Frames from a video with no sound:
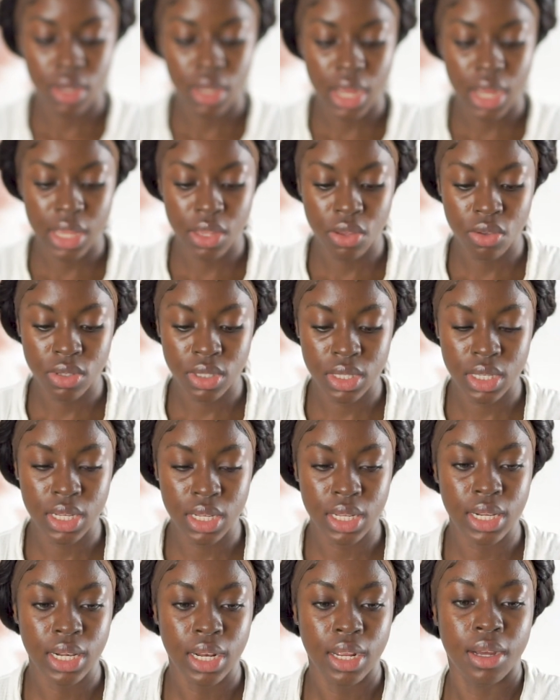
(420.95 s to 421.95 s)
I used it
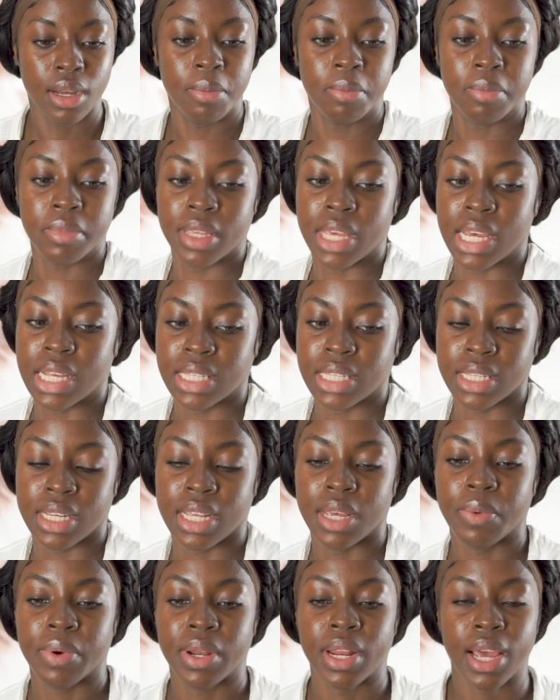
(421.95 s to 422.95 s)
yesterday
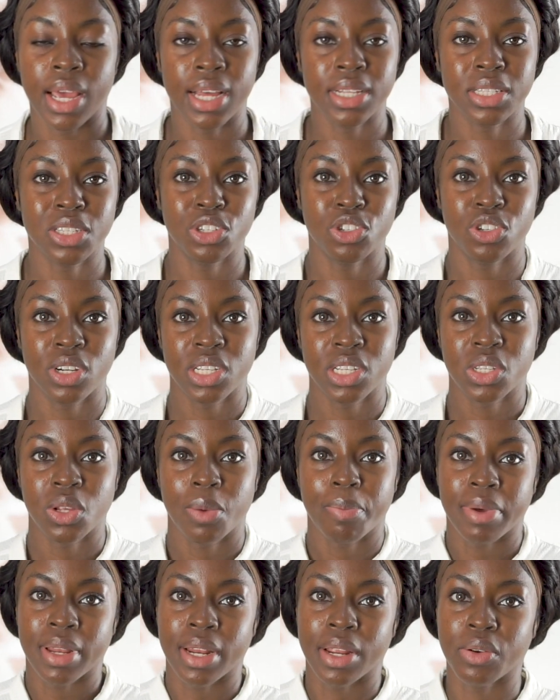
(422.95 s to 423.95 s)
when I had to dress up,
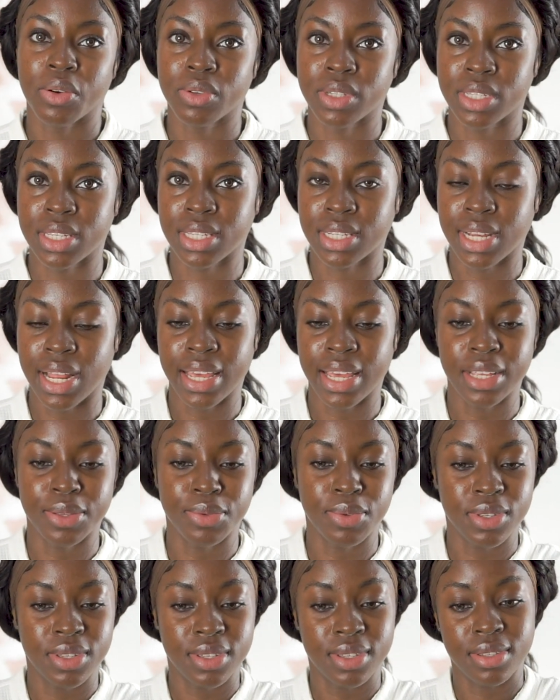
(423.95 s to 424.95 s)
and I noticed like it
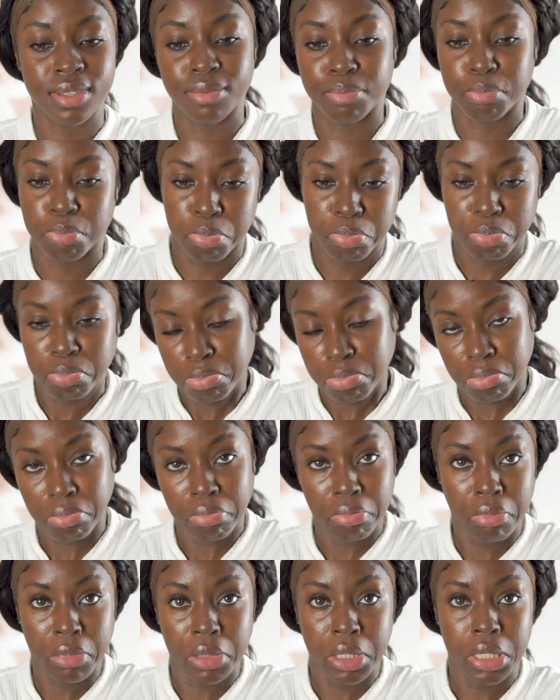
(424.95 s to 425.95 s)
was
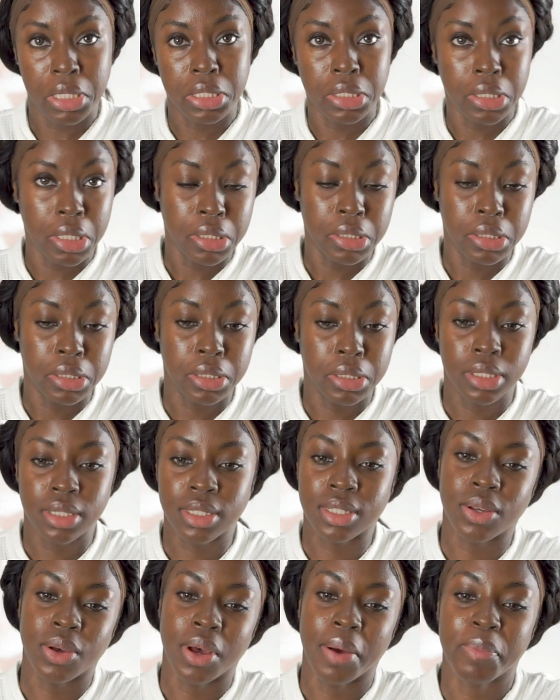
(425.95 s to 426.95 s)
decent.
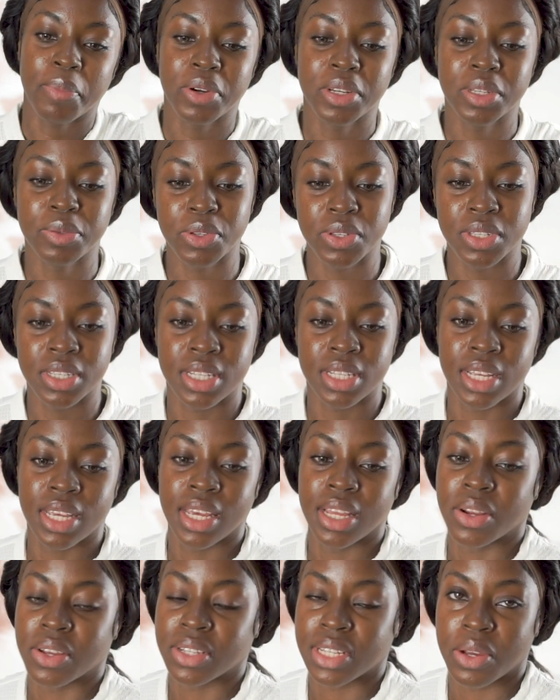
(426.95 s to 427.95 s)
So I'm going to use it again
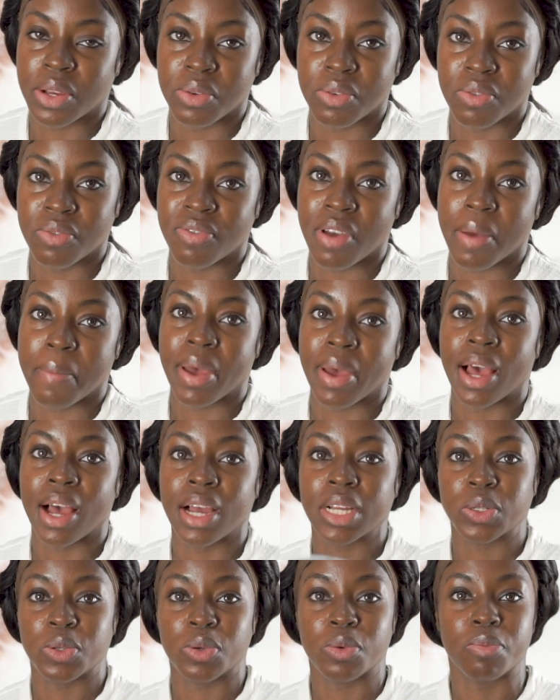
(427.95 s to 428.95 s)
because I couldn't find my
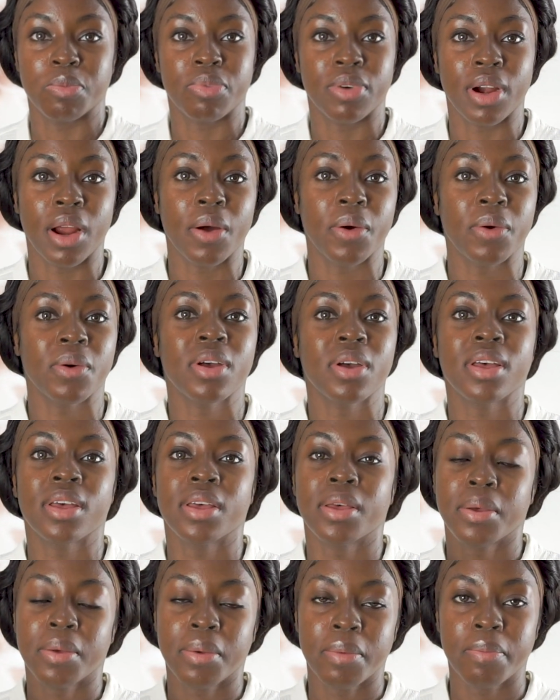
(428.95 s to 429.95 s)
actual brow
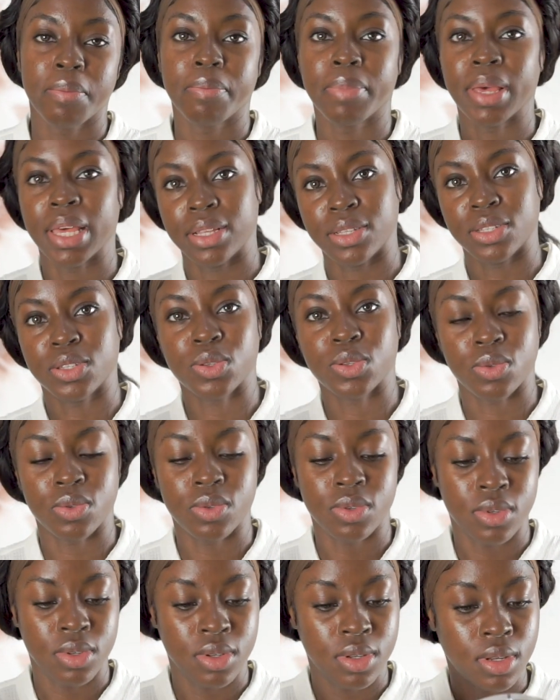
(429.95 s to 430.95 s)
pencil.
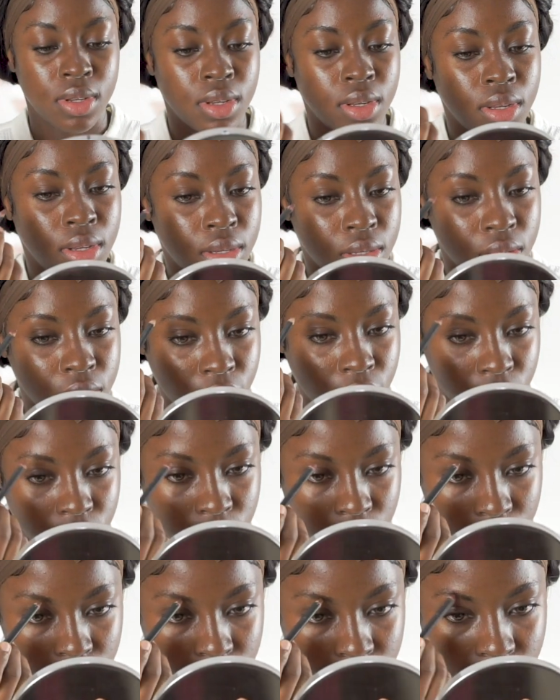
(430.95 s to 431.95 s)
So
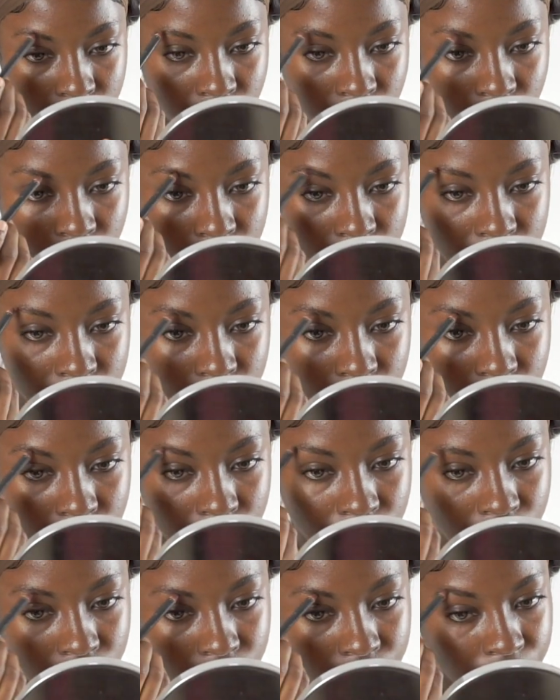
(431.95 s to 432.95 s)
just
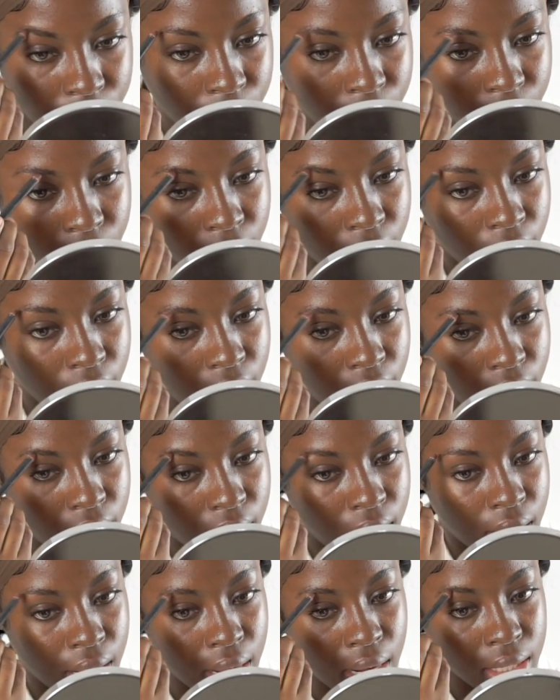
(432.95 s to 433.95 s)
creating
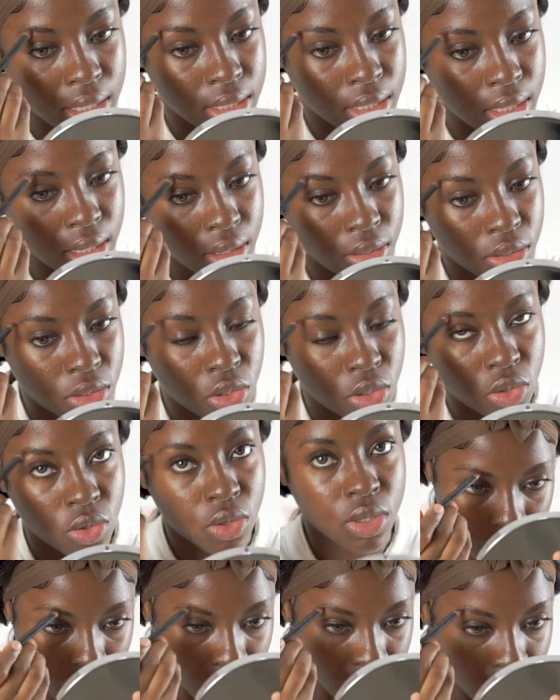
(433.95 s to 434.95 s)
light hair strokes.